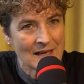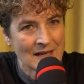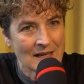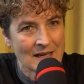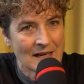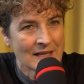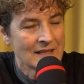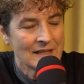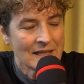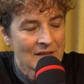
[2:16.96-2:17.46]

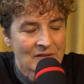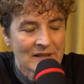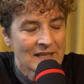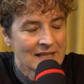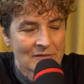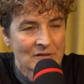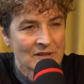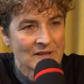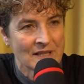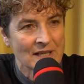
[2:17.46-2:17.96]
I, never
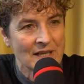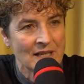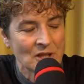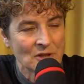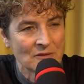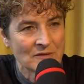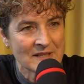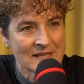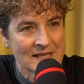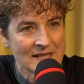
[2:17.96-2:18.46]
ever tire
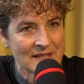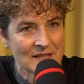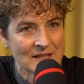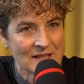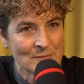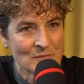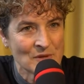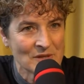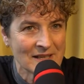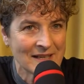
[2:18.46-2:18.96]
of listening to
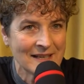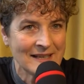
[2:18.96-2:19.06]
his music.